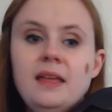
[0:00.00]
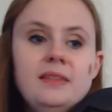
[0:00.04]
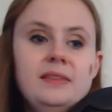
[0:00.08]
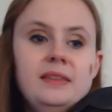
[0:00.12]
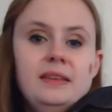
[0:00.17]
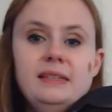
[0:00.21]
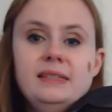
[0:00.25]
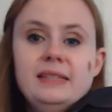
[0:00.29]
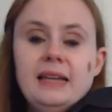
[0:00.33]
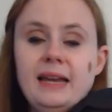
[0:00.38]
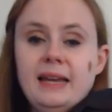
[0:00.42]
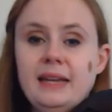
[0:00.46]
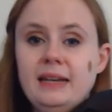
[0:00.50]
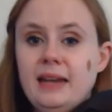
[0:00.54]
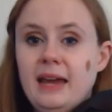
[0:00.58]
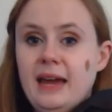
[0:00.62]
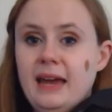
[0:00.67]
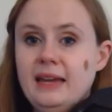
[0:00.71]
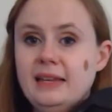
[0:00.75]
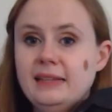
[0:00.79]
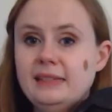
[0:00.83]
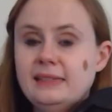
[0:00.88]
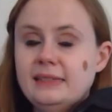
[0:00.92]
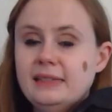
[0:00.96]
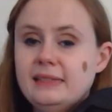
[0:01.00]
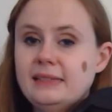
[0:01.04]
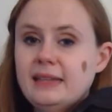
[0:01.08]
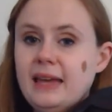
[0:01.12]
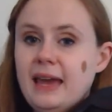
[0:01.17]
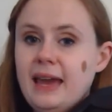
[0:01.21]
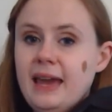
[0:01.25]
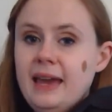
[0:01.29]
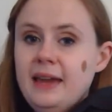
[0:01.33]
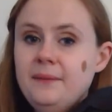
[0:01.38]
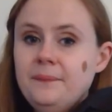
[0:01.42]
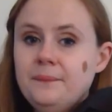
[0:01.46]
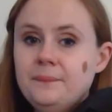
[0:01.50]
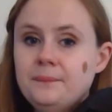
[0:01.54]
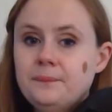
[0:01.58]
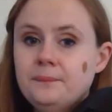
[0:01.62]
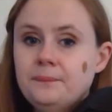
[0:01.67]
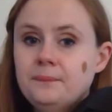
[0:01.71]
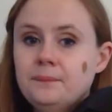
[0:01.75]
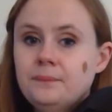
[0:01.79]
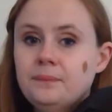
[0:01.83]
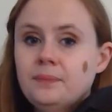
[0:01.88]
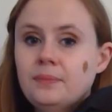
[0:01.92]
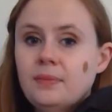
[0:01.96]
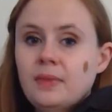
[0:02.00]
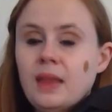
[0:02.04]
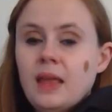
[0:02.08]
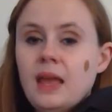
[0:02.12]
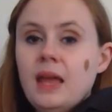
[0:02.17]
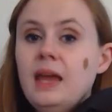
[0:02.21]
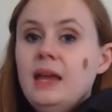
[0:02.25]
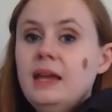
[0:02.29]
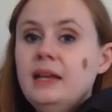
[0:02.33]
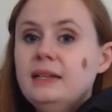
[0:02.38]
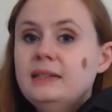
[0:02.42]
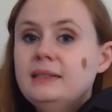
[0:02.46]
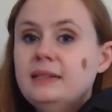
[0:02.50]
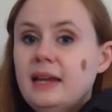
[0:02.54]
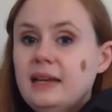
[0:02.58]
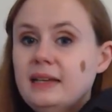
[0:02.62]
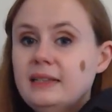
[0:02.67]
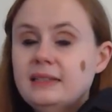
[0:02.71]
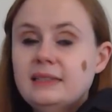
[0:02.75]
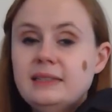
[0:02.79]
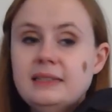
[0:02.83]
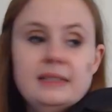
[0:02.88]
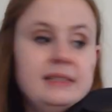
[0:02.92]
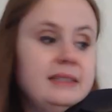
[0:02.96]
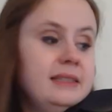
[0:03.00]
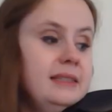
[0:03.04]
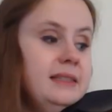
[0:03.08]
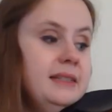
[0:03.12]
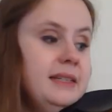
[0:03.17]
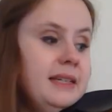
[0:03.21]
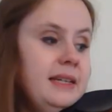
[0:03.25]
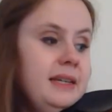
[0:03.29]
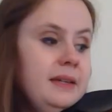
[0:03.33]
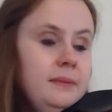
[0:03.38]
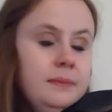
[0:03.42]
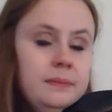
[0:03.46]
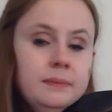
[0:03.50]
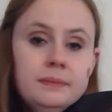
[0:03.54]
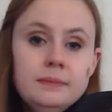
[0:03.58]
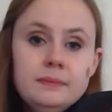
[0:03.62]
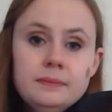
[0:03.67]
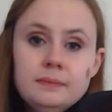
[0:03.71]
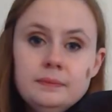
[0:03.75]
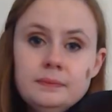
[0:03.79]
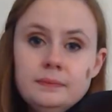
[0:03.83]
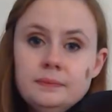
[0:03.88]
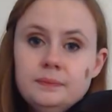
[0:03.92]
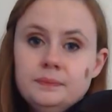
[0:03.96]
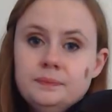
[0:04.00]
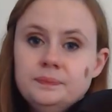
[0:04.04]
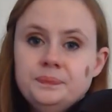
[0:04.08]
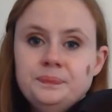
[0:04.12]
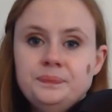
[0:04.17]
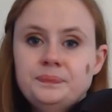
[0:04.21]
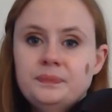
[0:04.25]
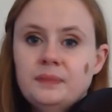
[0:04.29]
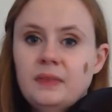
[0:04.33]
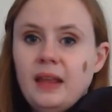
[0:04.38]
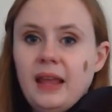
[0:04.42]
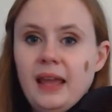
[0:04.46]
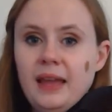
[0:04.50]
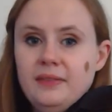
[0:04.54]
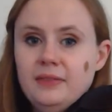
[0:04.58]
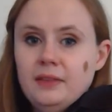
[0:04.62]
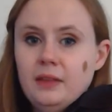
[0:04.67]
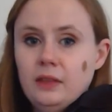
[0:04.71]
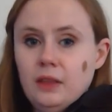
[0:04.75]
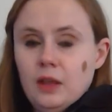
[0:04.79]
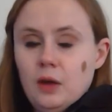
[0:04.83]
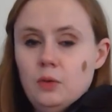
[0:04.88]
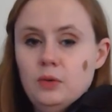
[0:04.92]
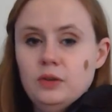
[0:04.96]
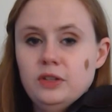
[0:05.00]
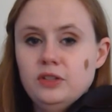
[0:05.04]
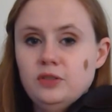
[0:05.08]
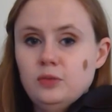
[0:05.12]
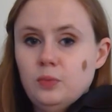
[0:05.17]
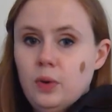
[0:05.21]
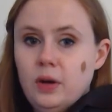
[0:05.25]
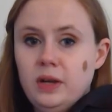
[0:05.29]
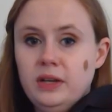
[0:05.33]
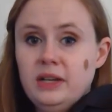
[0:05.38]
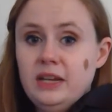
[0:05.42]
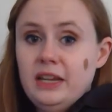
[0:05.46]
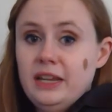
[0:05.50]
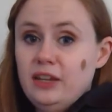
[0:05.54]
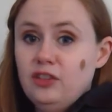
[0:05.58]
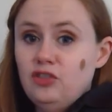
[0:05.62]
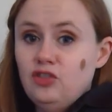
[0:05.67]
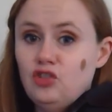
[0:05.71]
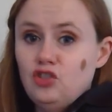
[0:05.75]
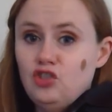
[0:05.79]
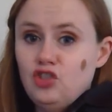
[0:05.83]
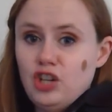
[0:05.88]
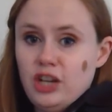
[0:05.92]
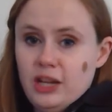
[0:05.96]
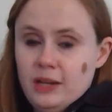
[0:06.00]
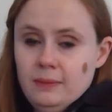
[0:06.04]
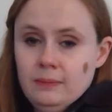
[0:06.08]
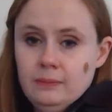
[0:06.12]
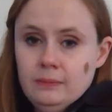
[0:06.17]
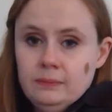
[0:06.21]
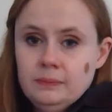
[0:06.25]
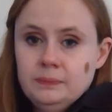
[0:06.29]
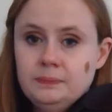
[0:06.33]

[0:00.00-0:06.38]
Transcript: The second highest is A. Next is D. And the lowest one is G.